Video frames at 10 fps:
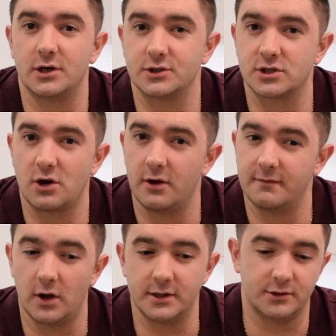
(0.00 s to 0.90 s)
I just kind
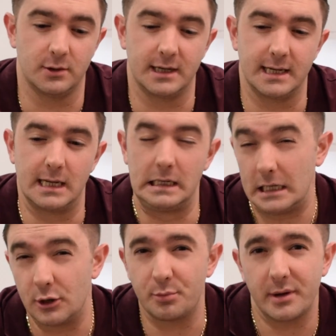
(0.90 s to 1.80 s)
of like doing it a
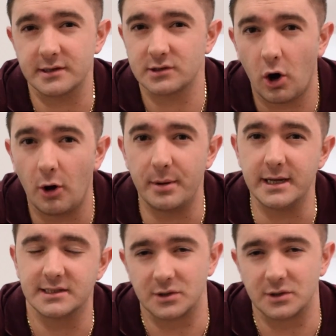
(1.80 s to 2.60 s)
little bit as a hobby,